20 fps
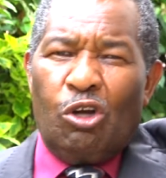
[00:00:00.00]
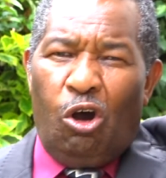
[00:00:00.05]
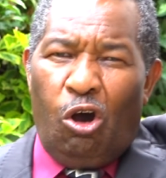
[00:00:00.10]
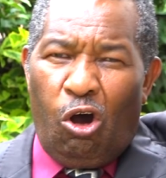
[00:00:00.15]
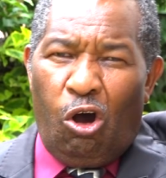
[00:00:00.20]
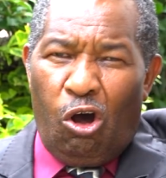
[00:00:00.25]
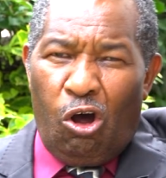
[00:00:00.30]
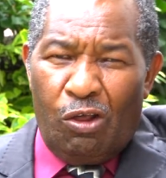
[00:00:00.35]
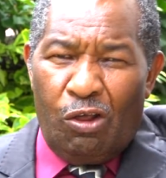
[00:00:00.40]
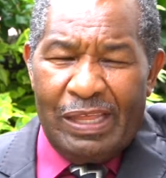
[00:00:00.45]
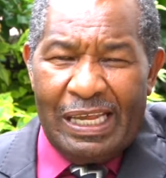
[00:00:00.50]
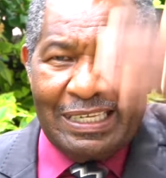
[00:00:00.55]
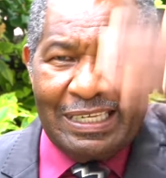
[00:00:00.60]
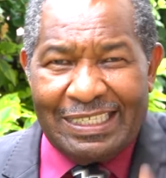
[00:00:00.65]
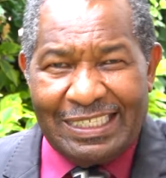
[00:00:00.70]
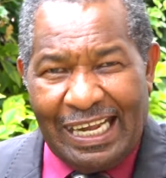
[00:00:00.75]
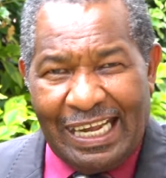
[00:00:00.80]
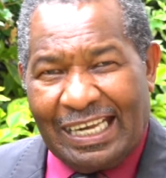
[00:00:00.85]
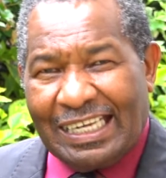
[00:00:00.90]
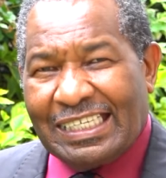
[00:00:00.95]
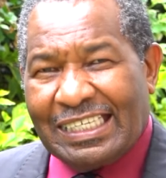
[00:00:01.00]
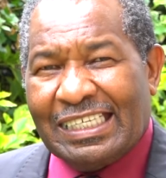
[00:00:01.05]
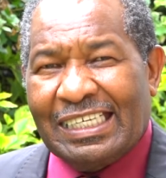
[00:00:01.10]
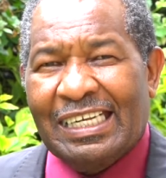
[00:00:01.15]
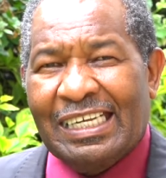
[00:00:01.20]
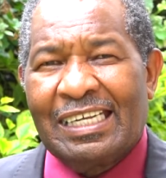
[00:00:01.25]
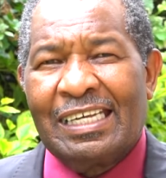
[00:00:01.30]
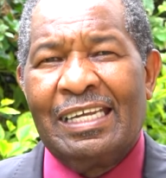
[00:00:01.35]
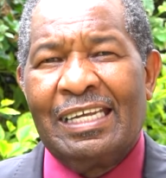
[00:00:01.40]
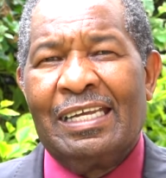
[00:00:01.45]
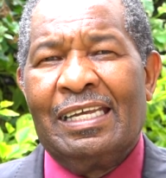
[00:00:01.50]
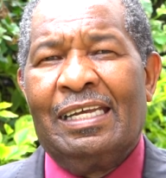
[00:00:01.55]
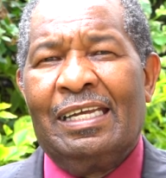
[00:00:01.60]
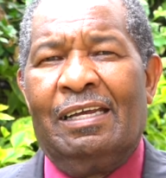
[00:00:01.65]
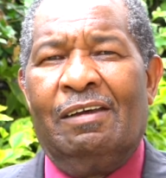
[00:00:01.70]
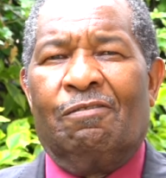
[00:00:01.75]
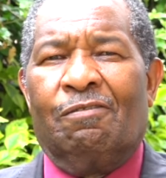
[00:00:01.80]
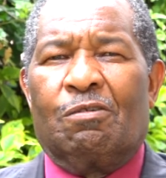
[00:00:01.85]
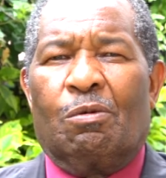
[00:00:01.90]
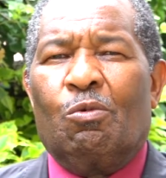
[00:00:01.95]
all the six
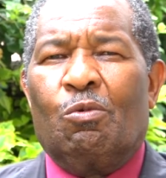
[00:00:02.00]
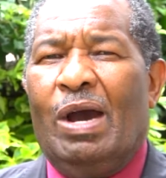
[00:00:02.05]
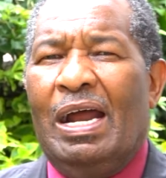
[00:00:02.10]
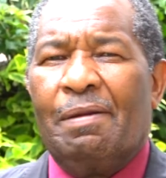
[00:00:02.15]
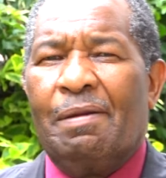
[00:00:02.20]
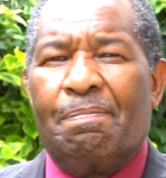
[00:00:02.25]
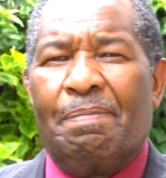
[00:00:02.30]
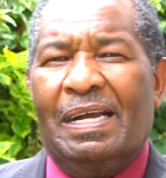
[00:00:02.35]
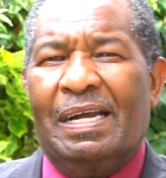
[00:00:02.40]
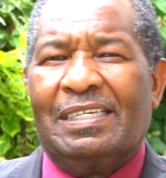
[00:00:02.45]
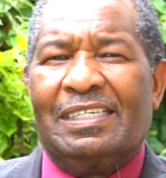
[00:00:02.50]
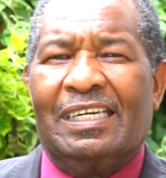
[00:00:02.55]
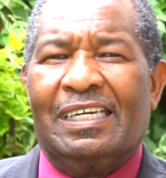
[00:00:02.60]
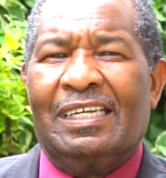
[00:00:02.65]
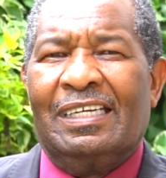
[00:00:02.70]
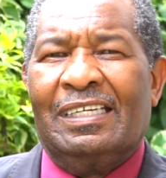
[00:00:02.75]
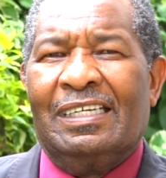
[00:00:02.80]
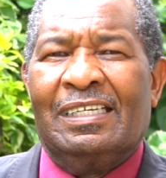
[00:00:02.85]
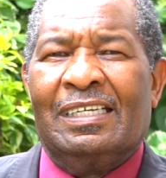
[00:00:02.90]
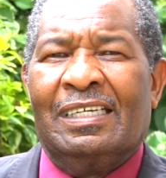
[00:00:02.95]
from one party,